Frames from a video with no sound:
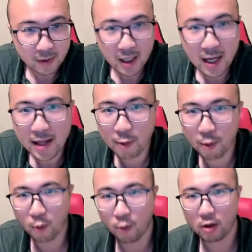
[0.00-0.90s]
And I
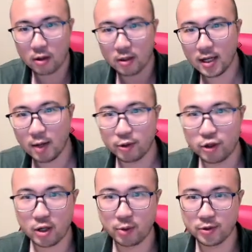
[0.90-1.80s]
will work, I will
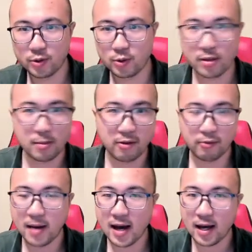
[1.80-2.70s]
share with you some of
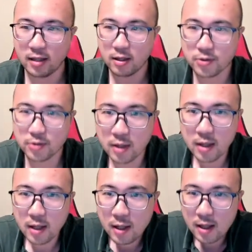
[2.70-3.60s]
my ideas.
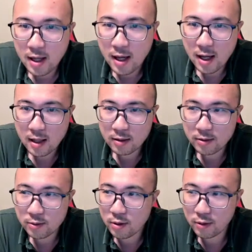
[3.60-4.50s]

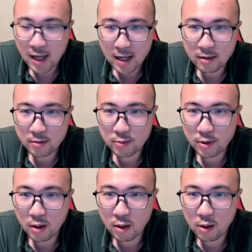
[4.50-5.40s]
And okay,
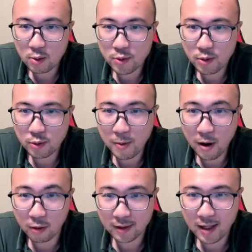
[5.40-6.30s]
so see you
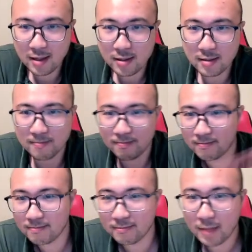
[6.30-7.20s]
tomorrow, guys.
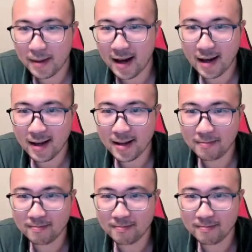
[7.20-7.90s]
Bye bye.